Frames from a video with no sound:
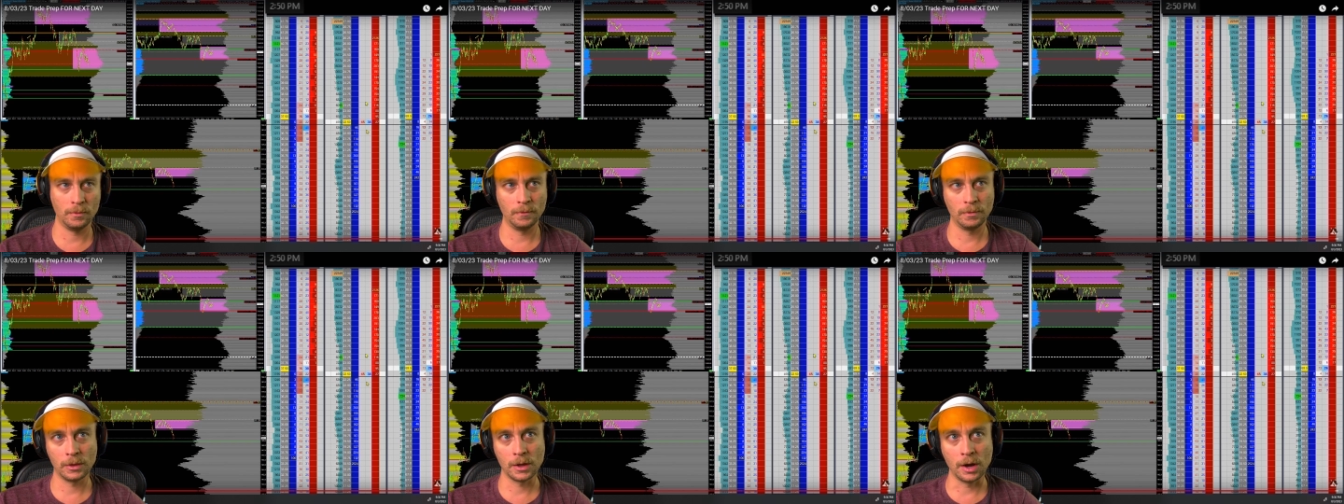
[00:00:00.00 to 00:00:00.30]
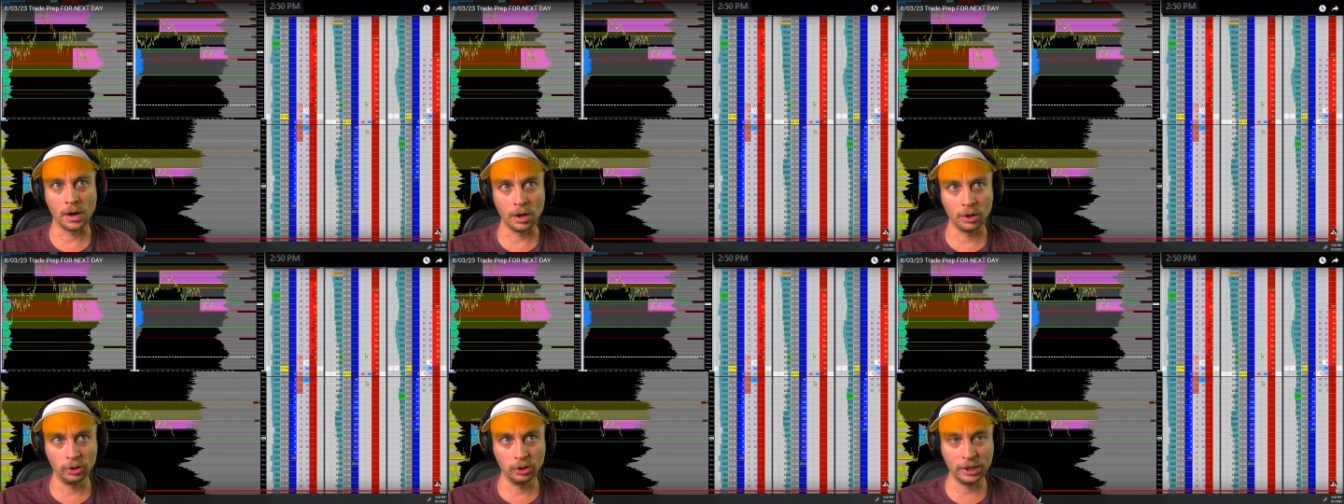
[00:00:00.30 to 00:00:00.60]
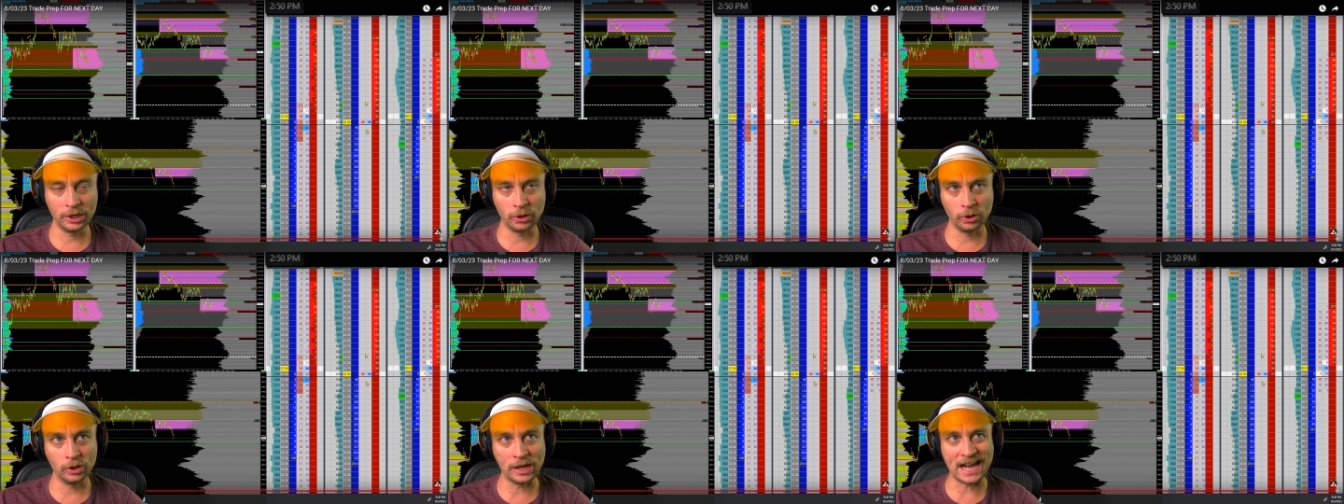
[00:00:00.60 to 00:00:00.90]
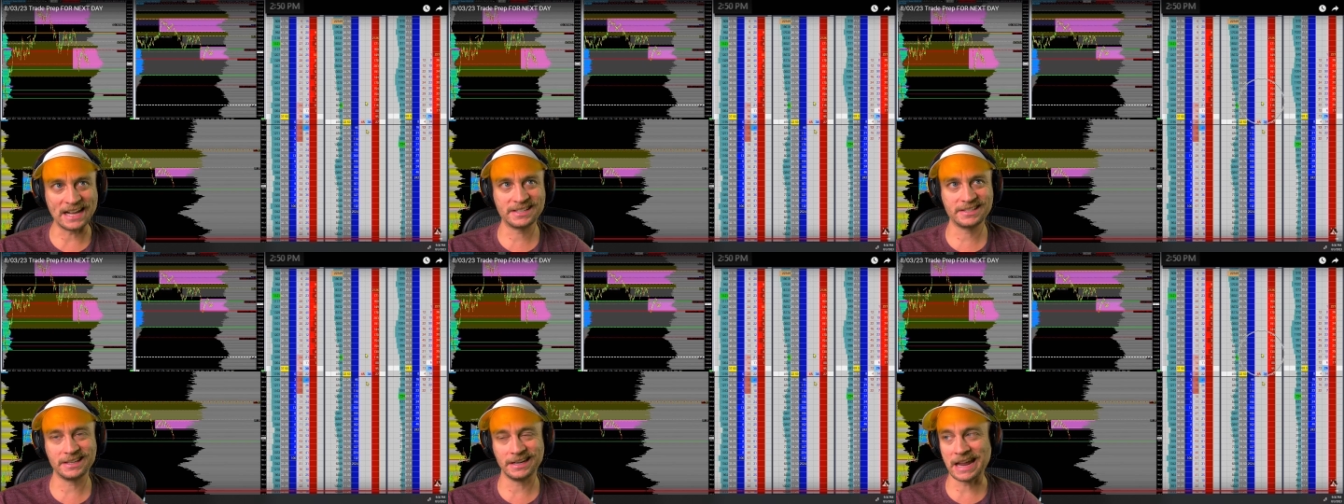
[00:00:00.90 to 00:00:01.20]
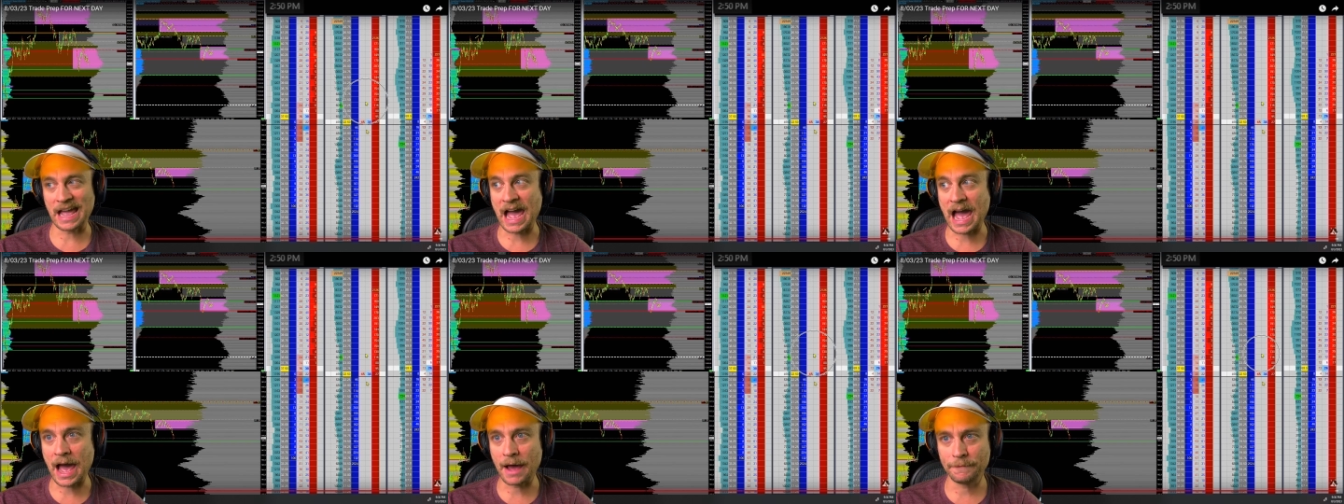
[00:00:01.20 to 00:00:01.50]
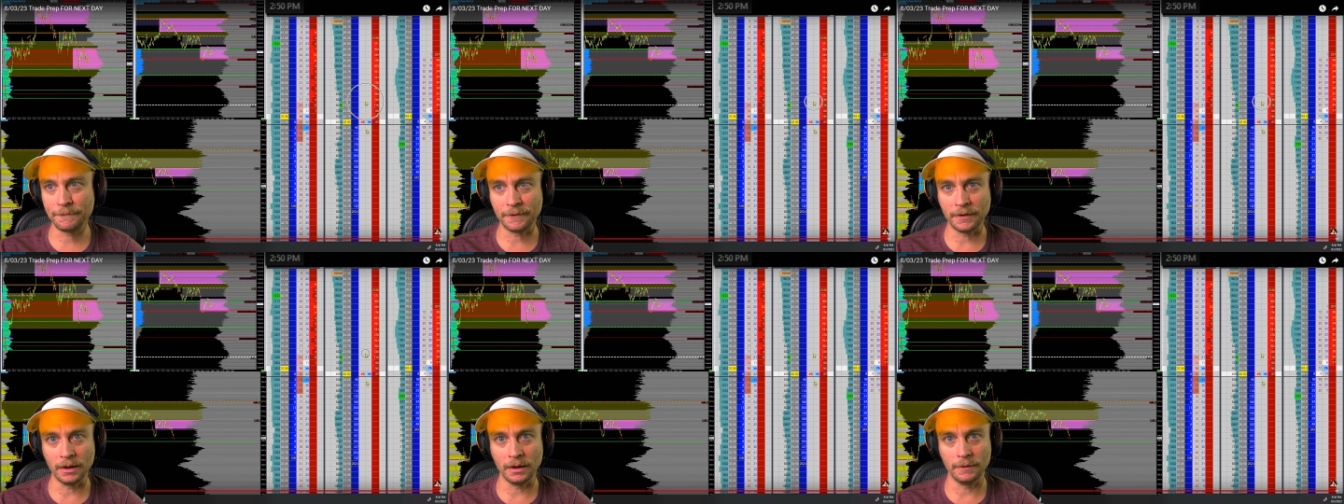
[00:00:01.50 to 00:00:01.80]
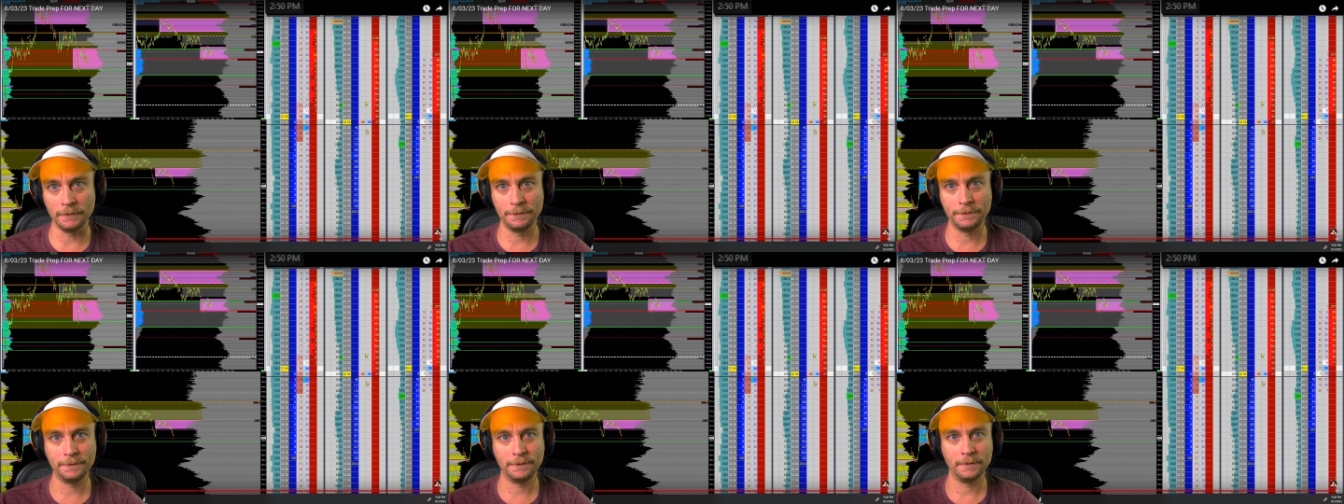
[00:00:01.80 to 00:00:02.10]
a little less than half
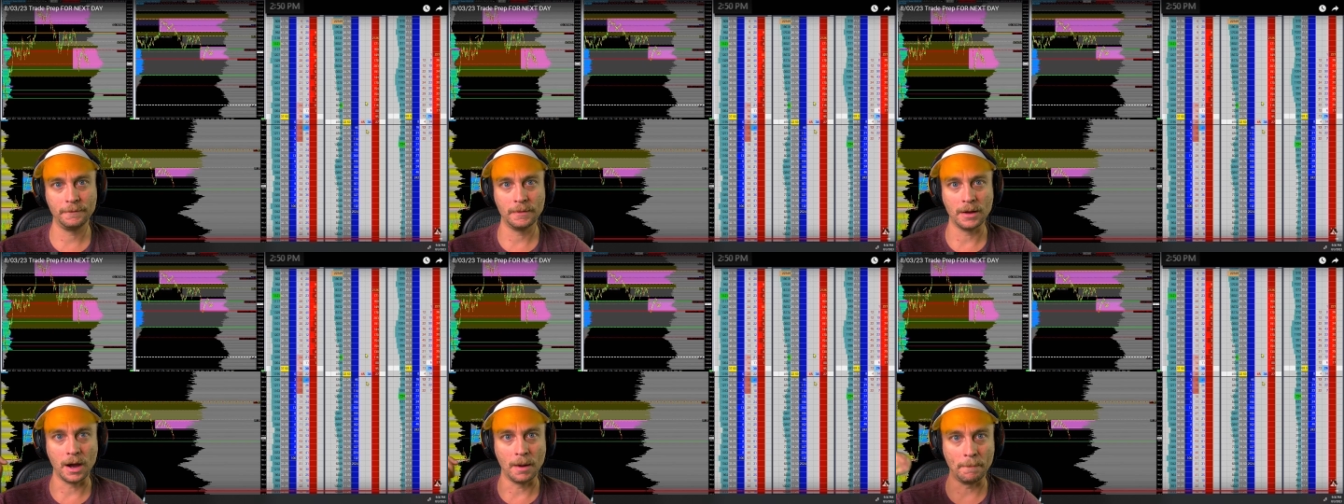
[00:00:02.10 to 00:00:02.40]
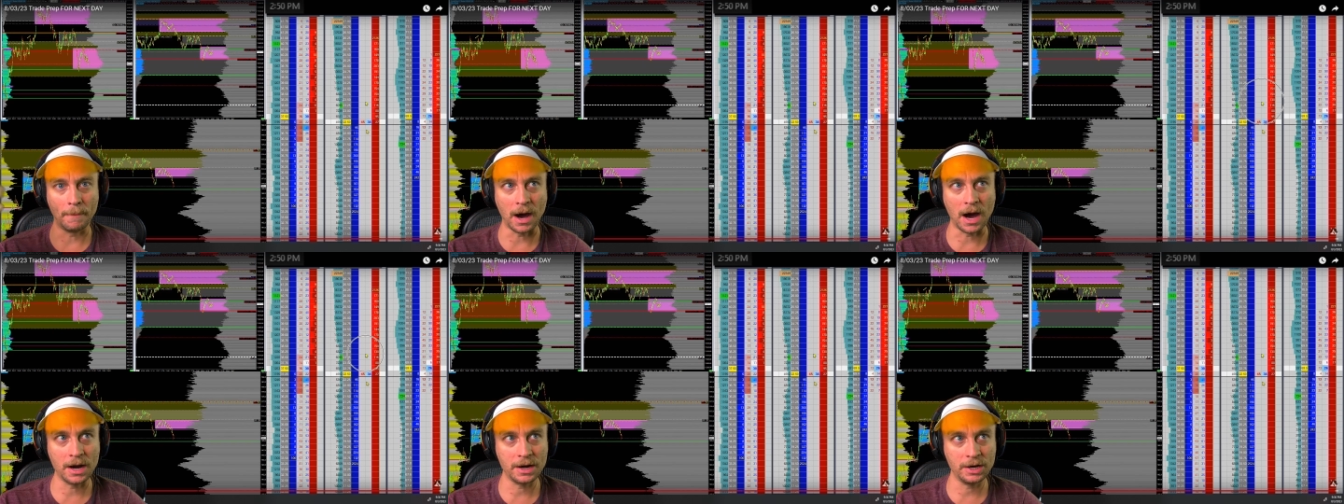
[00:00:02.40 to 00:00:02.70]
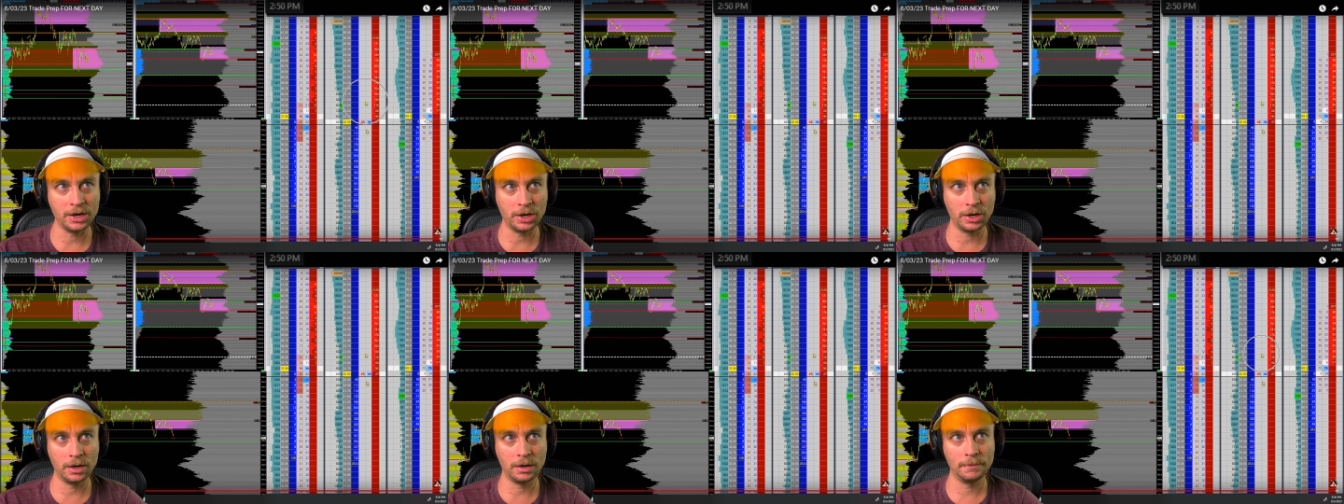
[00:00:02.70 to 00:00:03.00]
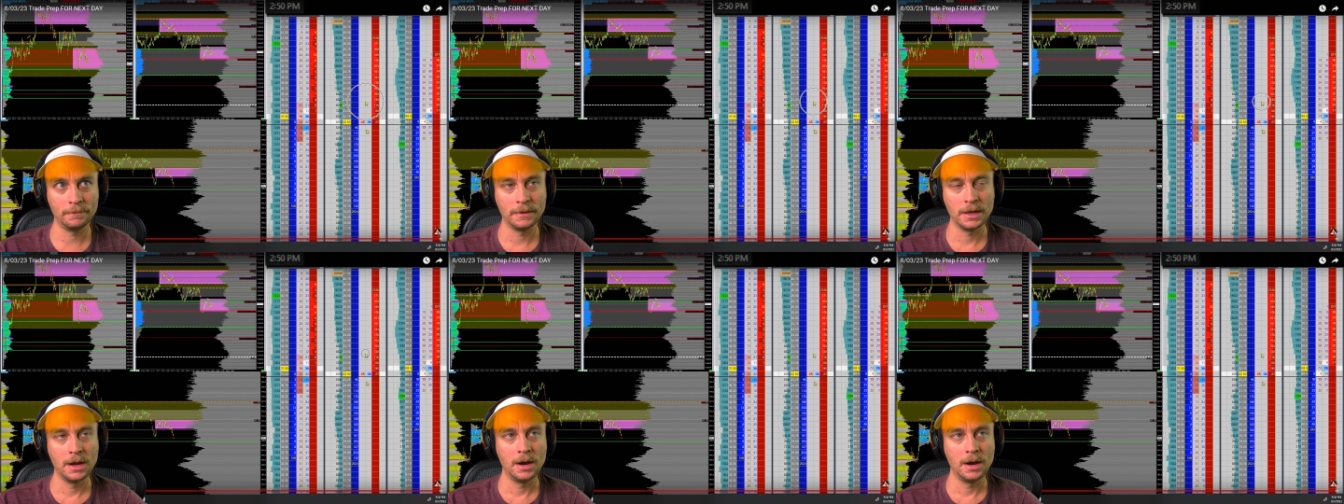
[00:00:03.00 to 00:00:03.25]
of a monitor